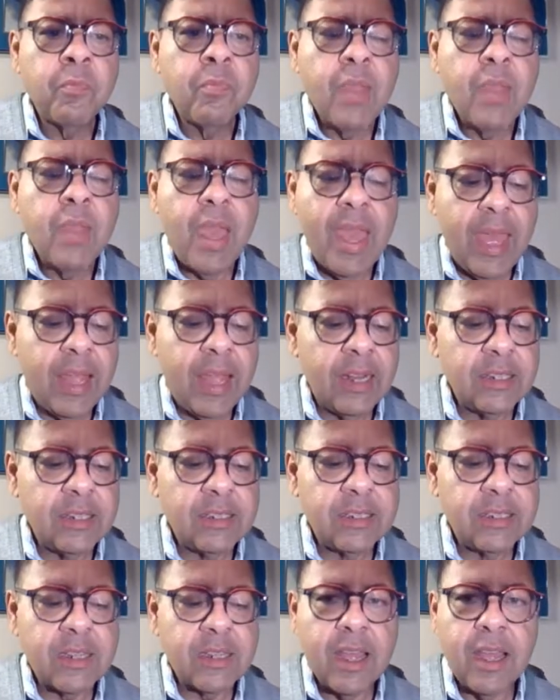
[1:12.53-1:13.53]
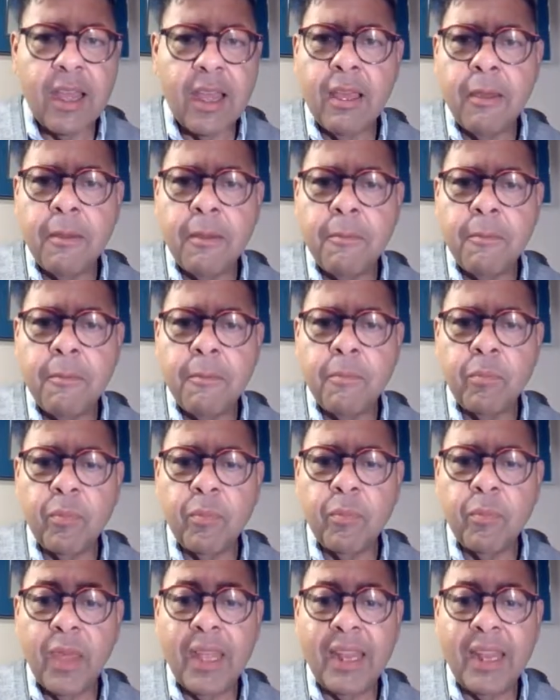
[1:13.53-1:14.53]
And
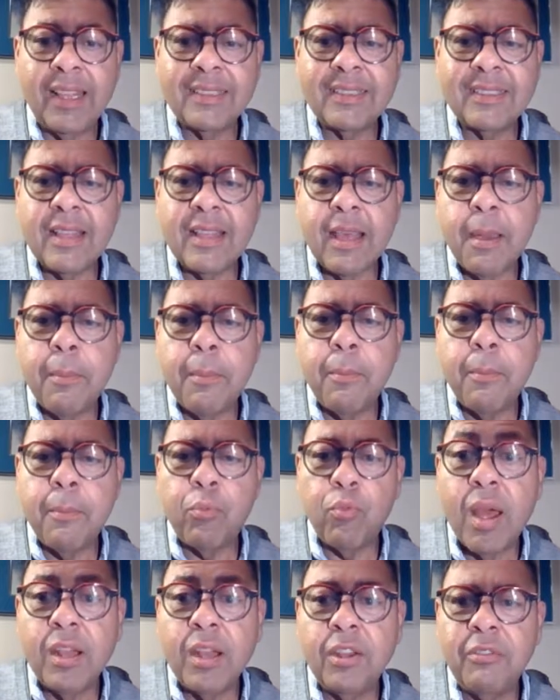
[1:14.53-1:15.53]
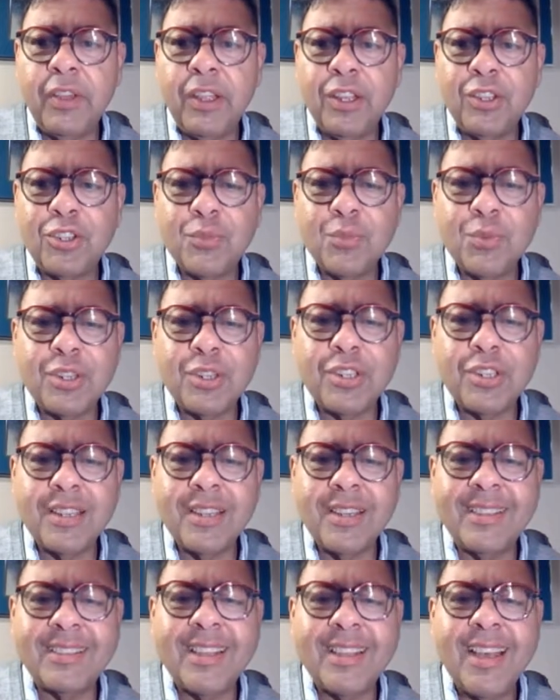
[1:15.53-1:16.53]
it is a brand new feature, which
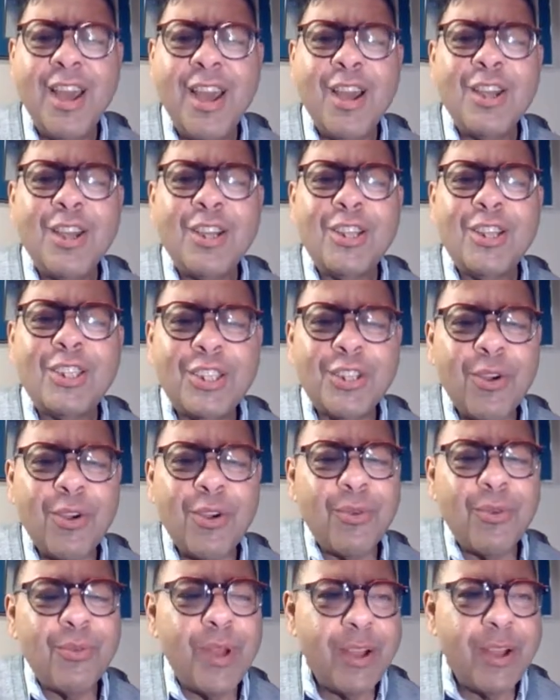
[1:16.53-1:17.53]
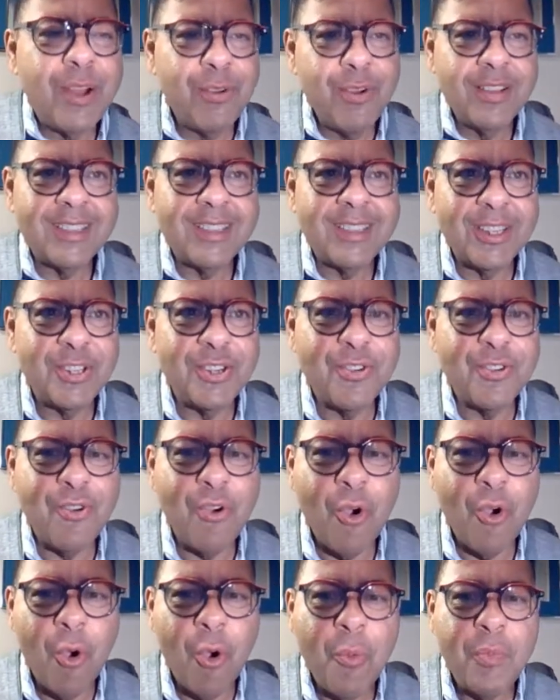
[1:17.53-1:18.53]
is show recruiters that you're
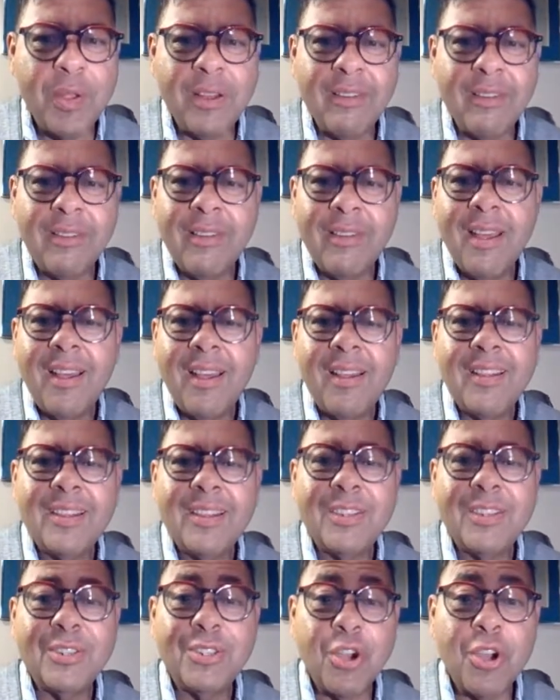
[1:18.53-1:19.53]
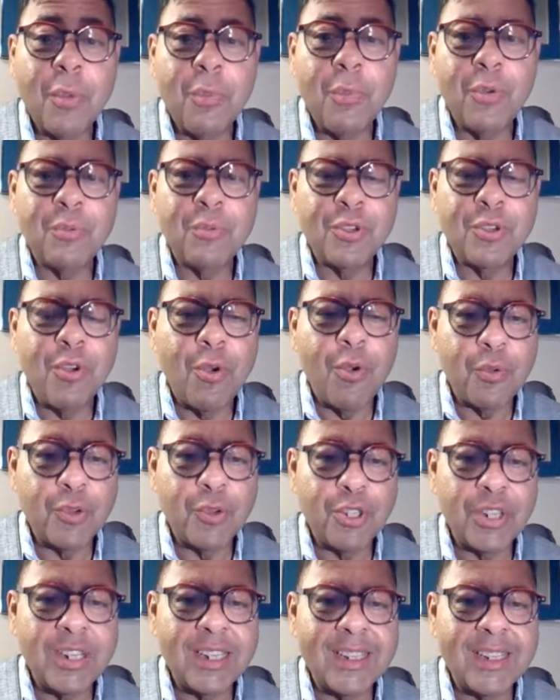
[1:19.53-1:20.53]
open to job
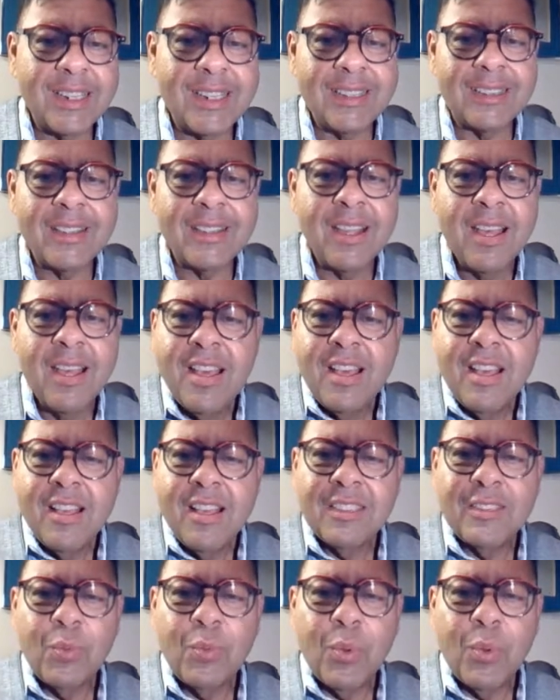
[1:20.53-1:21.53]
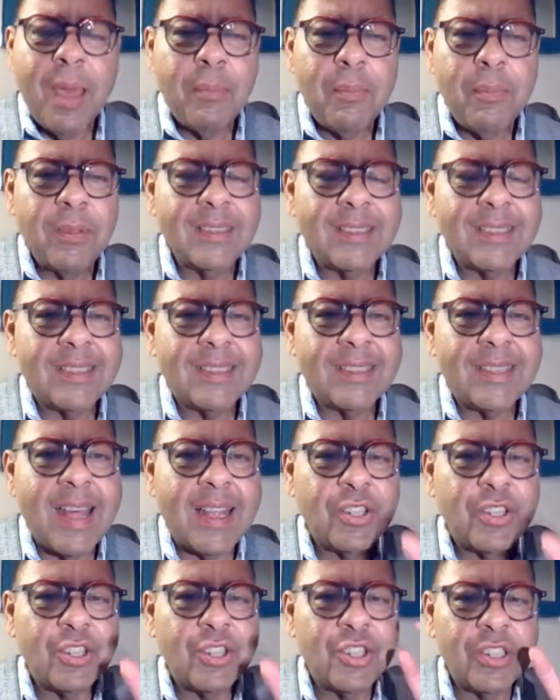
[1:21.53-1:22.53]
opportunities. So what happens is
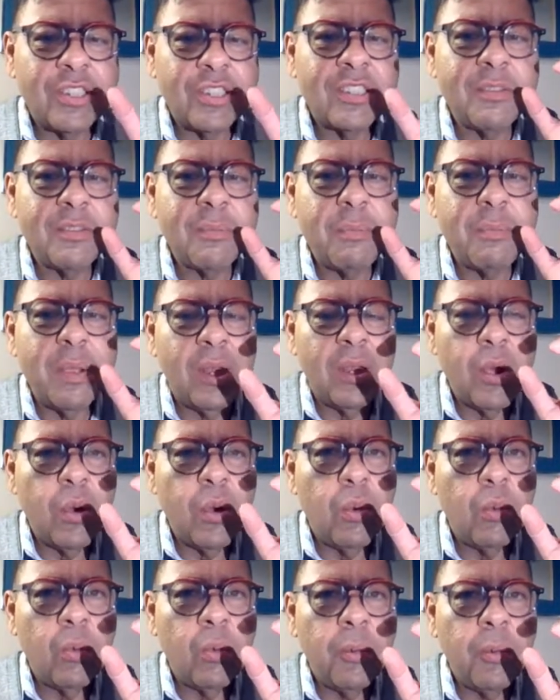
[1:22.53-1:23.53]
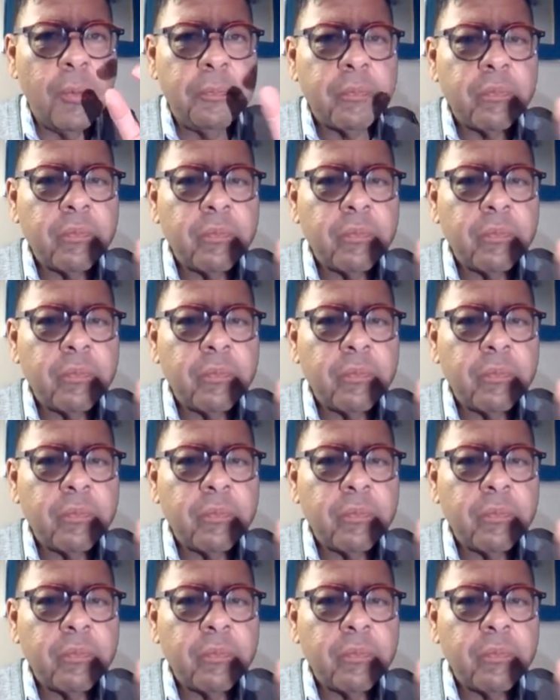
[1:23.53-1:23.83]
that just below